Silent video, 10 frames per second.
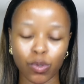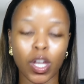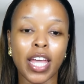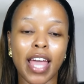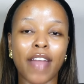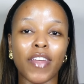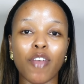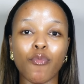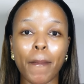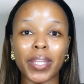And then I
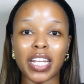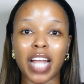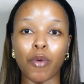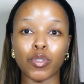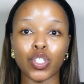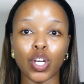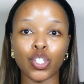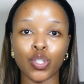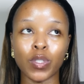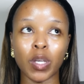remember that I was
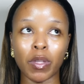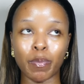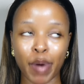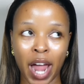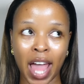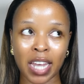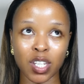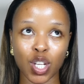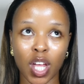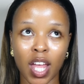shooting with
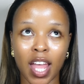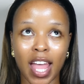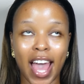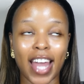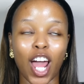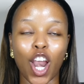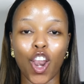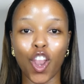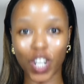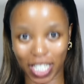Brand and
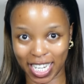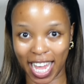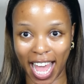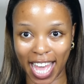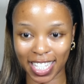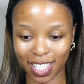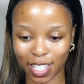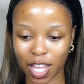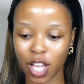I looked nice.